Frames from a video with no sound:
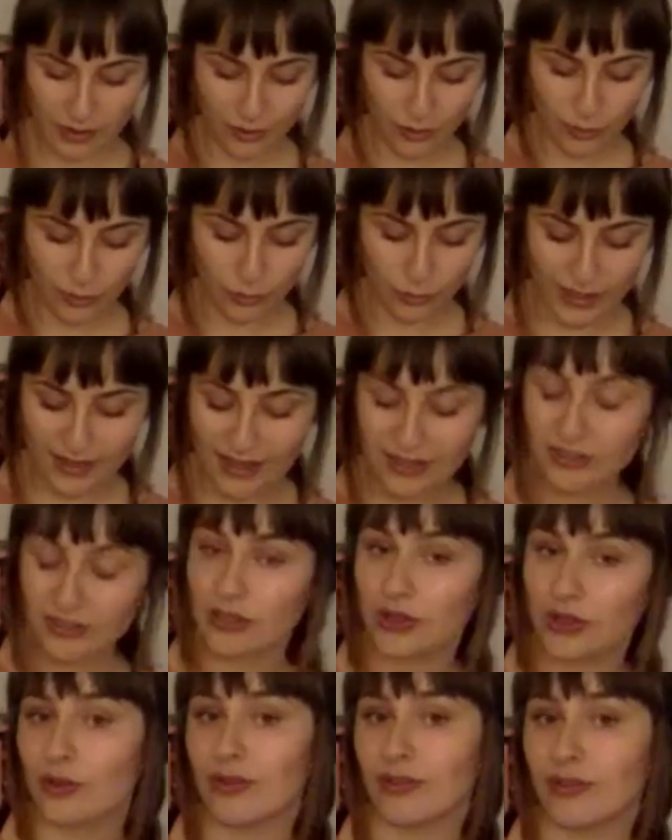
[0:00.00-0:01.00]
we like to
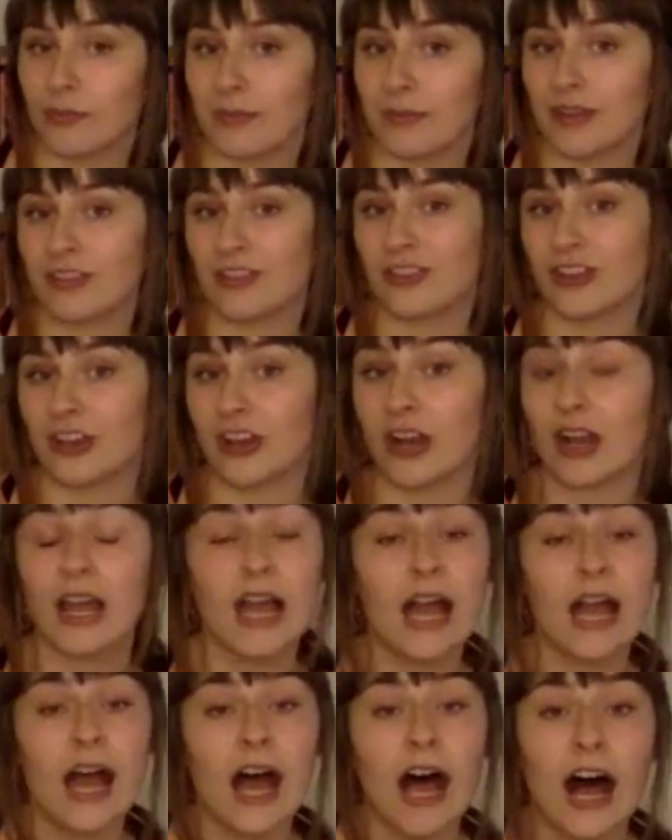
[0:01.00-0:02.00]
use a mixture
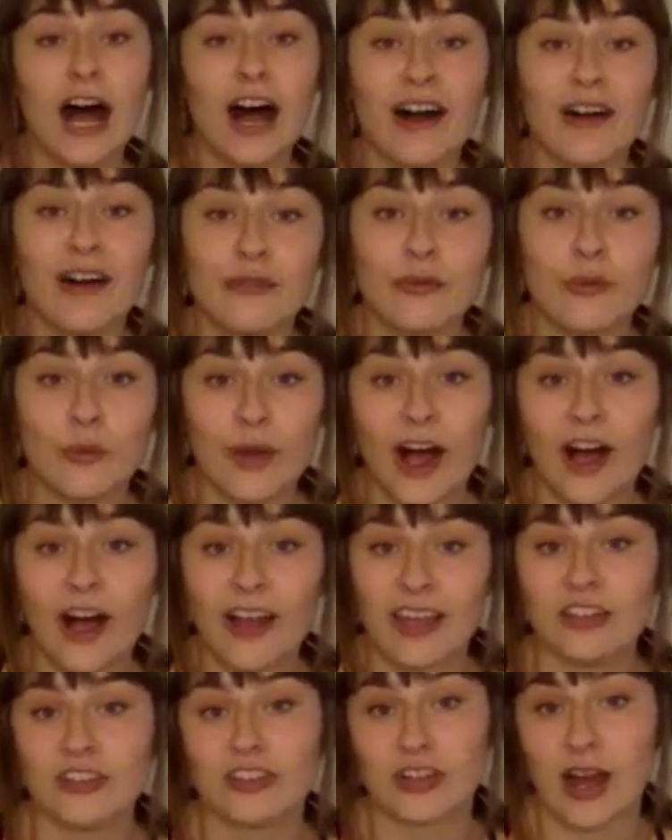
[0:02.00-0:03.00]
of
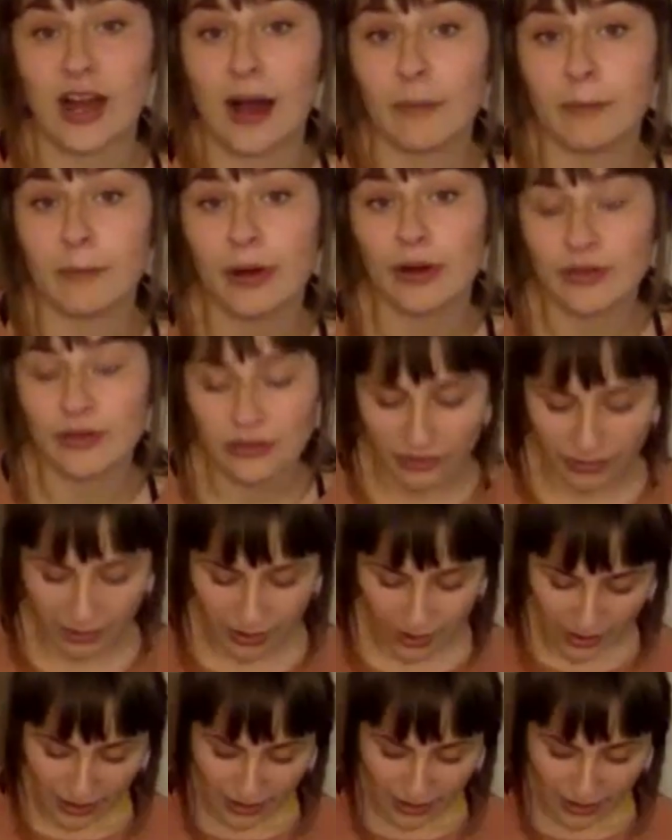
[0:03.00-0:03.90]
well-aged compost